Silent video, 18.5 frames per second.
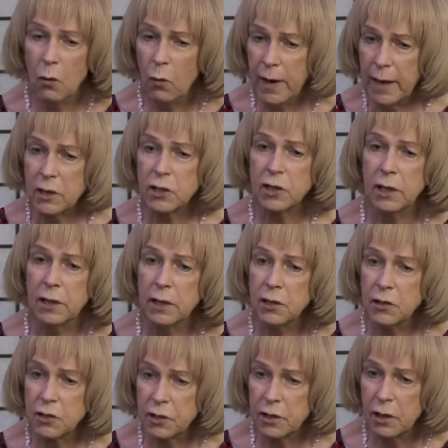we're actually
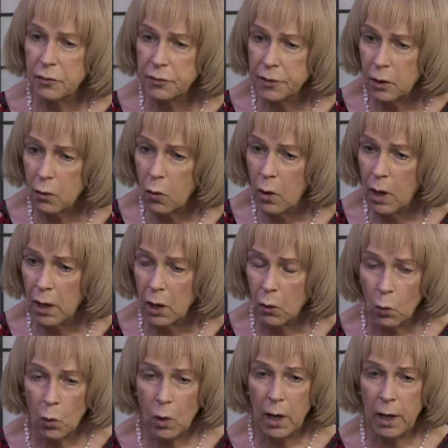consulting quite
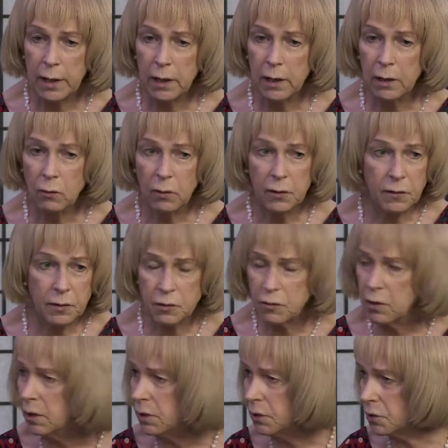widely with the
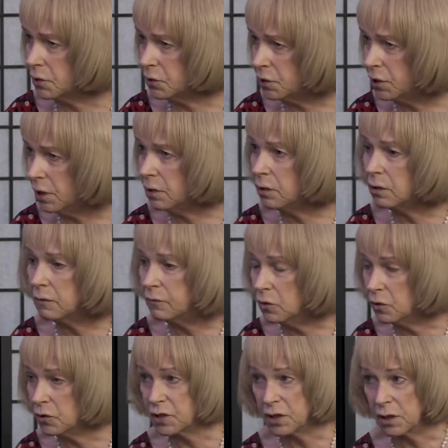trans and gender
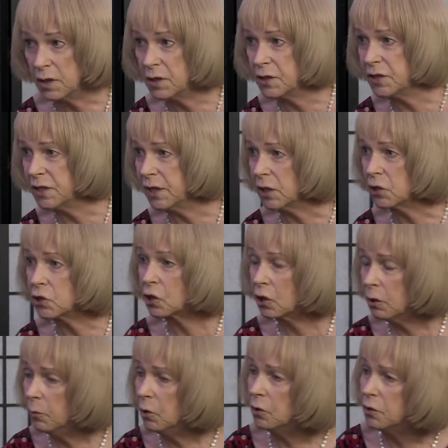diverse and intersex
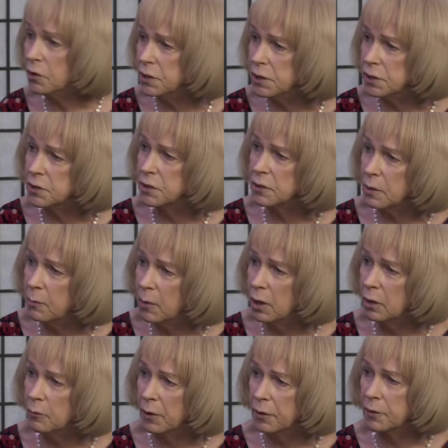communities at the
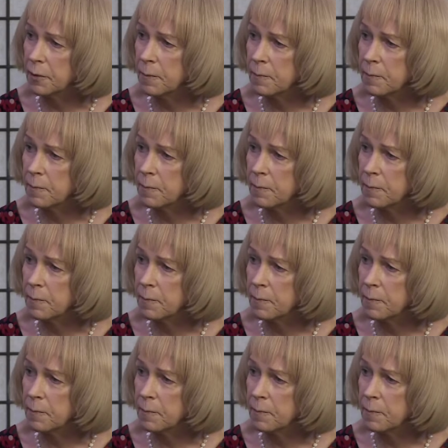moment.